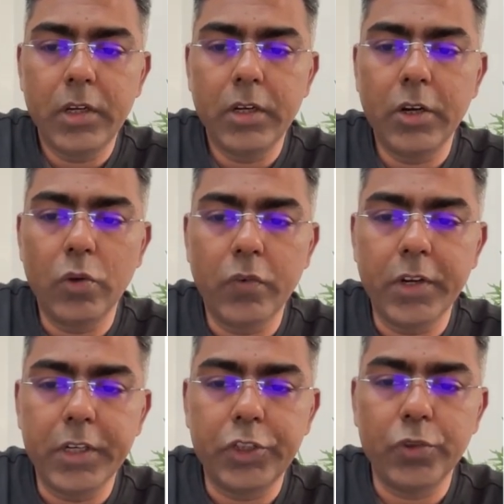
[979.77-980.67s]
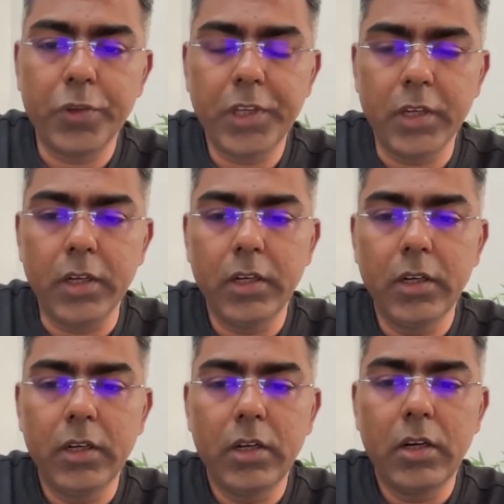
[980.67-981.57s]
turnover ratio here,
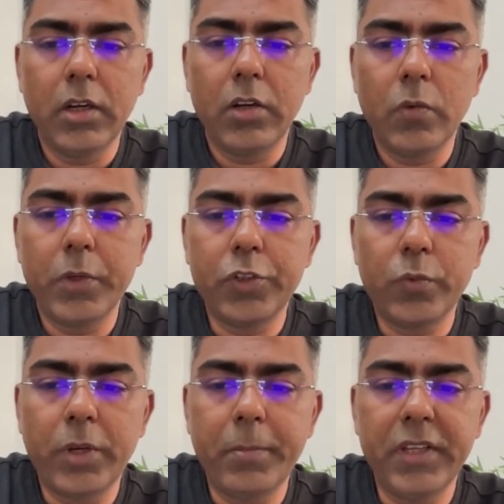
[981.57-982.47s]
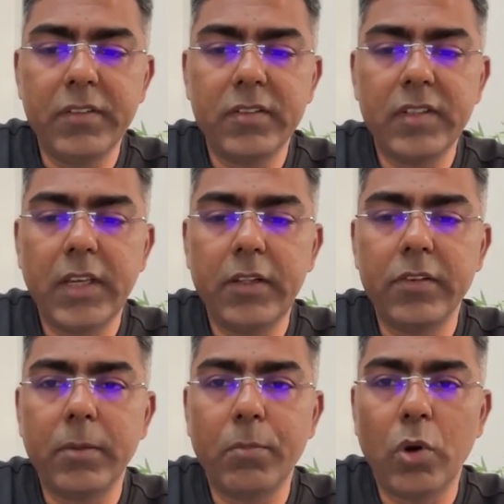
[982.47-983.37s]
which will be sales
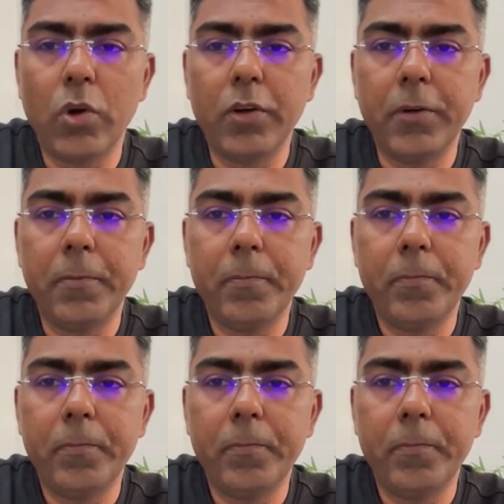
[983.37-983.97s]
upon